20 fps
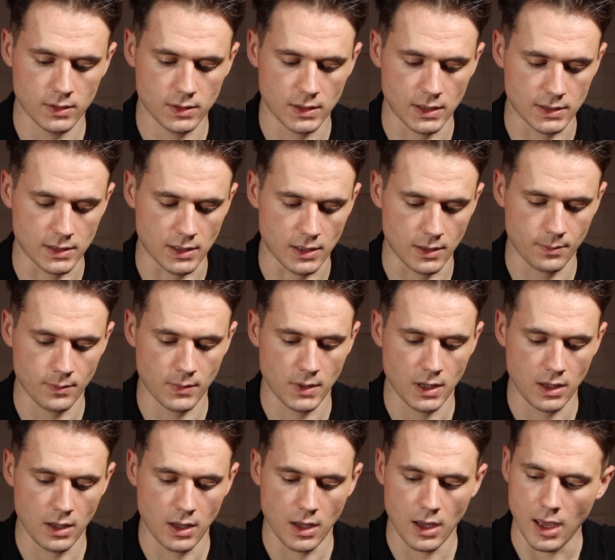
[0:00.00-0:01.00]
That's her.
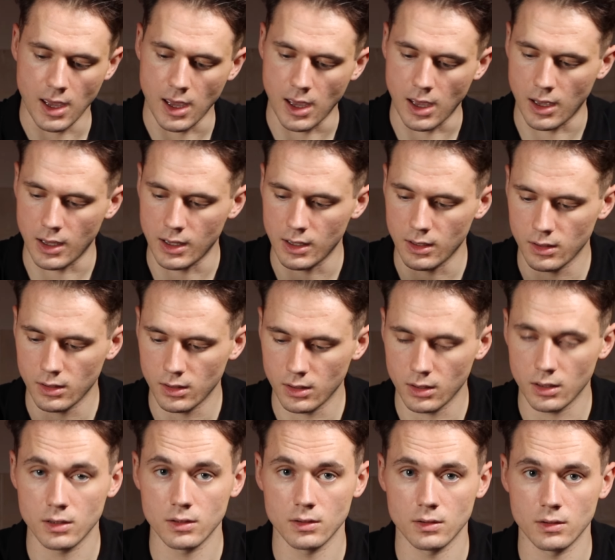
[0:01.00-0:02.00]
In
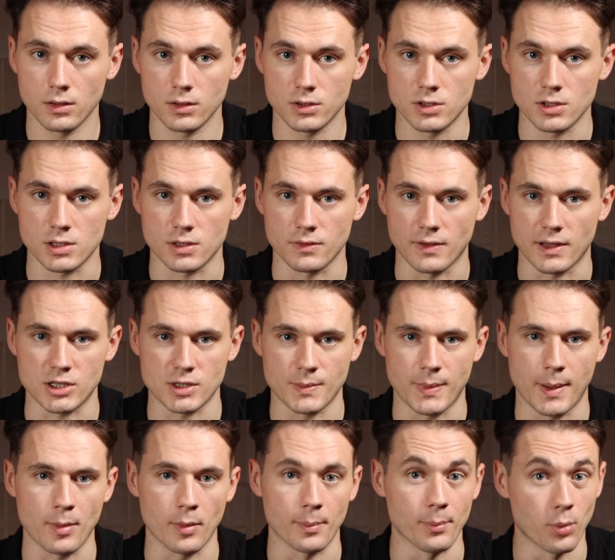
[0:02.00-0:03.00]
terms of actually
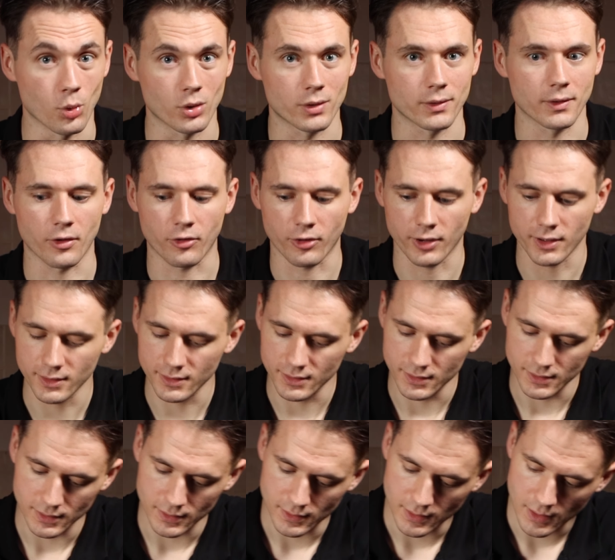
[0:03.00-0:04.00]
people boarding the train,
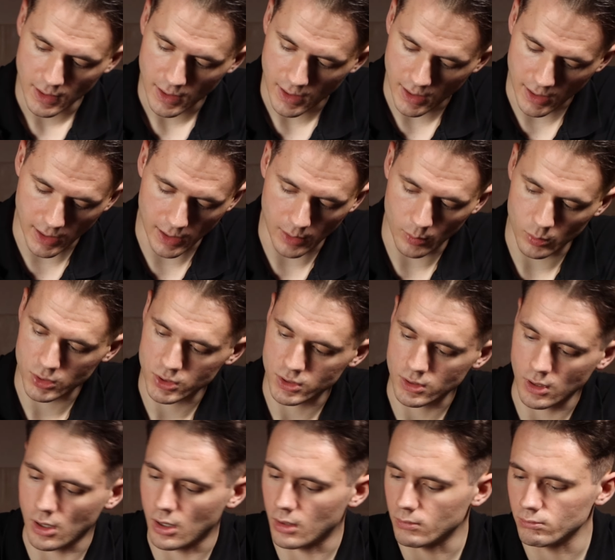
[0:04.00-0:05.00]
we'll
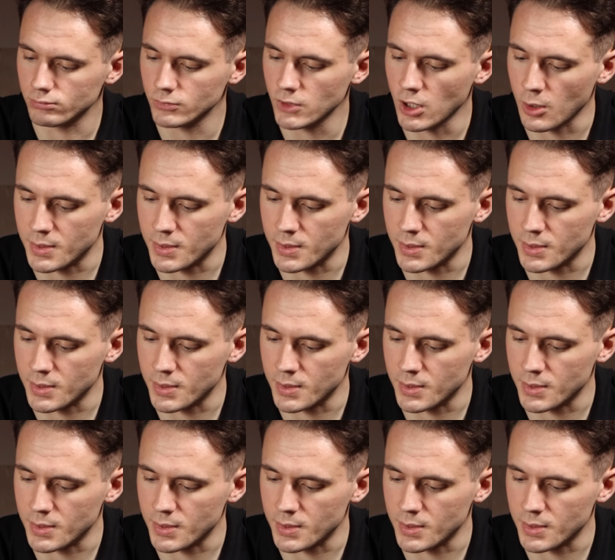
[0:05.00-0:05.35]
start no